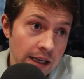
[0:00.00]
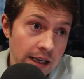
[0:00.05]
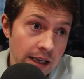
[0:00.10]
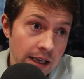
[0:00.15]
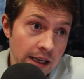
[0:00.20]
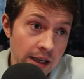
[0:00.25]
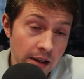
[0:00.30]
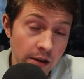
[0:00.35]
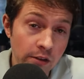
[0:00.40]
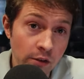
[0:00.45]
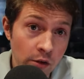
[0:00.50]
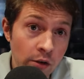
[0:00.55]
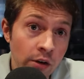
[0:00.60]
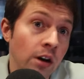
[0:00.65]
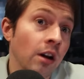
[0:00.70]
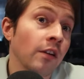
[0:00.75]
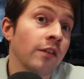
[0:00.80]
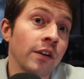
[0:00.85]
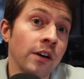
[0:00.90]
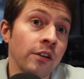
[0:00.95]
he's good
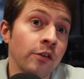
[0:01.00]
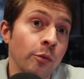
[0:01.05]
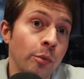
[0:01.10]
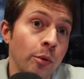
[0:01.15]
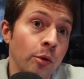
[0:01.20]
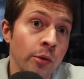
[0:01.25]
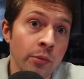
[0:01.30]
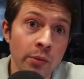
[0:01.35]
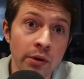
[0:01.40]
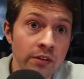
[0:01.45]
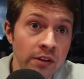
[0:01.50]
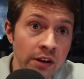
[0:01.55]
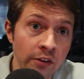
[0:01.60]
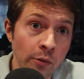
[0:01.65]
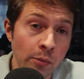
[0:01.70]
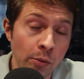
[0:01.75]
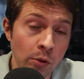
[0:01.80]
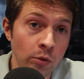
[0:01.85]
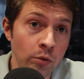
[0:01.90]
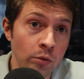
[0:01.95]
enough for Liverpool, in which
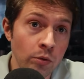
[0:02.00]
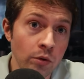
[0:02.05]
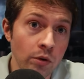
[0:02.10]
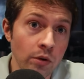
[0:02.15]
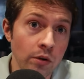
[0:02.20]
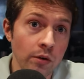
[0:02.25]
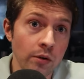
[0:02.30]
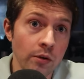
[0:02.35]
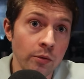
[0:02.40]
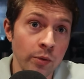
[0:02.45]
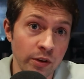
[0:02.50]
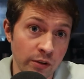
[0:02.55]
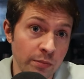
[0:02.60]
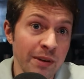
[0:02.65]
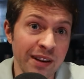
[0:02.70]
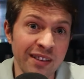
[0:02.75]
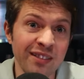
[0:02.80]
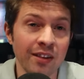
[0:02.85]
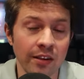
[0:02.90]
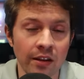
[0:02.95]
Liverpool... which
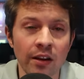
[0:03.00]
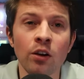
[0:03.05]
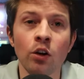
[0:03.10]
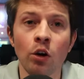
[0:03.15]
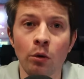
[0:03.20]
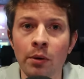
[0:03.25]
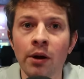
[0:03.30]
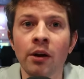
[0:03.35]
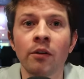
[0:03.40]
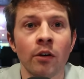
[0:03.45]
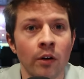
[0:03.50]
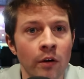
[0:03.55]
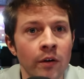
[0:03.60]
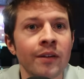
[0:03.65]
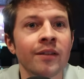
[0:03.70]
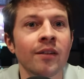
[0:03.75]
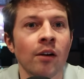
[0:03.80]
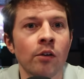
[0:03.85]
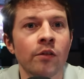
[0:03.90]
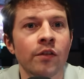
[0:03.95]
means that the Klopp era
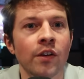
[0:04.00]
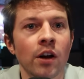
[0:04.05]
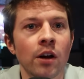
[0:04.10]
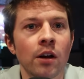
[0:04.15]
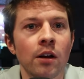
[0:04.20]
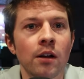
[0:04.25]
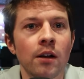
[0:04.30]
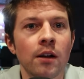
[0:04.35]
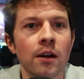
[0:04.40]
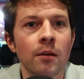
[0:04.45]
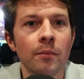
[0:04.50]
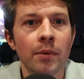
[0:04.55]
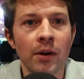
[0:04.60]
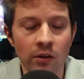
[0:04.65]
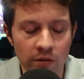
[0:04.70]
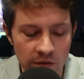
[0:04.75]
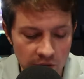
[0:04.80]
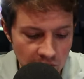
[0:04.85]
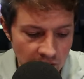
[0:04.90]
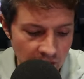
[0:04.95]
is over.
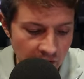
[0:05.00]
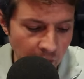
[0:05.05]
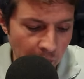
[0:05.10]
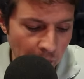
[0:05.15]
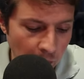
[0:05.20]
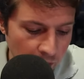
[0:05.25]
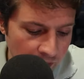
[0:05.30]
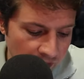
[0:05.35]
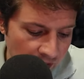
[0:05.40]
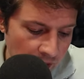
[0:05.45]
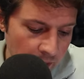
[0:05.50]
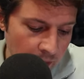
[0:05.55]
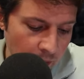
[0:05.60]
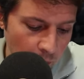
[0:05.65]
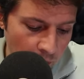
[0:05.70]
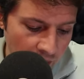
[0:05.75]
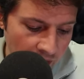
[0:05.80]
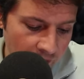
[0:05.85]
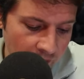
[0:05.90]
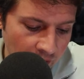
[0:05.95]
Because the Liverpool team that
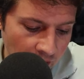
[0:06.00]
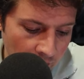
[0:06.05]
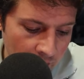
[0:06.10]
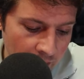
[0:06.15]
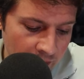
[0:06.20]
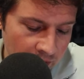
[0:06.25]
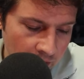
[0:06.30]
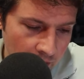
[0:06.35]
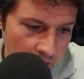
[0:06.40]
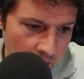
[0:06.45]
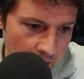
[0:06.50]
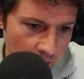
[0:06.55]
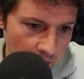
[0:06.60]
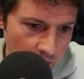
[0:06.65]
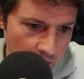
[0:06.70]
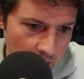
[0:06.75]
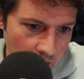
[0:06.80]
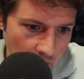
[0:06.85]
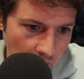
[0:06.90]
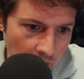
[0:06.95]
we have come to
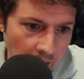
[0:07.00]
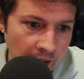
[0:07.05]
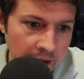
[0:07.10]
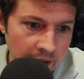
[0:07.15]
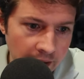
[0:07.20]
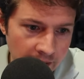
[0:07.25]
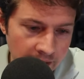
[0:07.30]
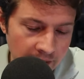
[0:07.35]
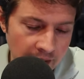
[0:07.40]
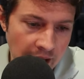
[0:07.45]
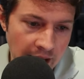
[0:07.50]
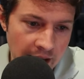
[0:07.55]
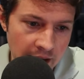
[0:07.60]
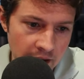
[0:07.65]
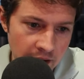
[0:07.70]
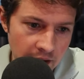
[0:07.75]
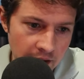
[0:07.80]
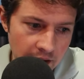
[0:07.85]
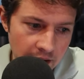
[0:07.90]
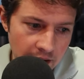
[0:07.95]

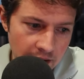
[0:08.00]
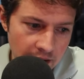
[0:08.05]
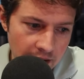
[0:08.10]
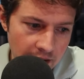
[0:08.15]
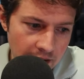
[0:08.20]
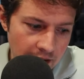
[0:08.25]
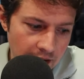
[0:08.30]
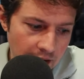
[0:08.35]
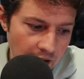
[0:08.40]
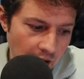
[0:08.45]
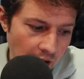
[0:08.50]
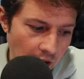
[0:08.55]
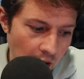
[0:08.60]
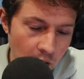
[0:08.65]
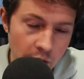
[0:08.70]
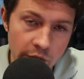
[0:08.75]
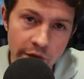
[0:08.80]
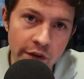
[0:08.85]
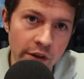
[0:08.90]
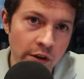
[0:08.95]
understand
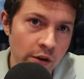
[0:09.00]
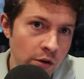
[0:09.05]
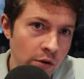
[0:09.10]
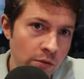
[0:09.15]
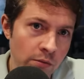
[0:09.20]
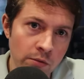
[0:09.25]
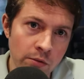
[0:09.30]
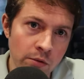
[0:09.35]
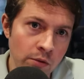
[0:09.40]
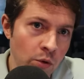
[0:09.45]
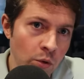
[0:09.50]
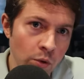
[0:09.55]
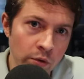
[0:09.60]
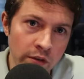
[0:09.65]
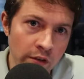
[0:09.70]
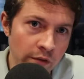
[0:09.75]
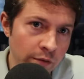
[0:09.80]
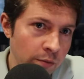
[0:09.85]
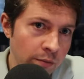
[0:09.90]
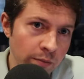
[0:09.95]
over the
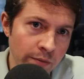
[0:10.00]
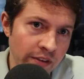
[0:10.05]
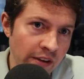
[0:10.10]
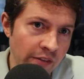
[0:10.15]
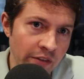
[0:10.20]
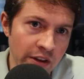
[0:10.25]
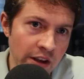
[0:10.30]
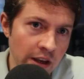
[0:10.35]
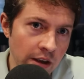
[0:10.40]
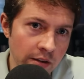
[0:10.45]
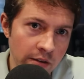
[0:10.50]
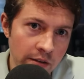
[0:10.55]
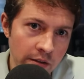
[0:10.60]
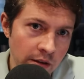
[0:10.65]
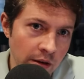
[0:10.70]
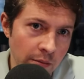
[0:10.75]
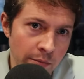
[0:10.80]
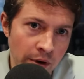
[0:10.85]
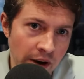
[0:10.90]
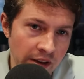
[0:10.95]
course of 7 years,
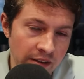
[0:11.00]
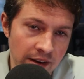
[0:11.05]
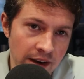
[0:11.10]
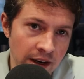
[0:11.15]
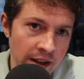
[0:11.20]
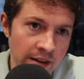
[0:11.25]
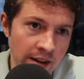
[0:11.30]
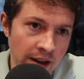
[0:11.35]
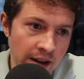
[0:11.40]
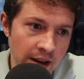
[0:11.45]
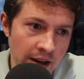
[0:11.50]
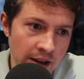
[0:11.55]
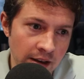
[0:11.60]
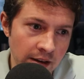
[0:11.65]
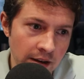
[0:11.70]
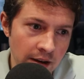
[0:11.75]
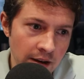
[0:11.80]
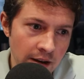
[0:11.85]
you know, practically a decade,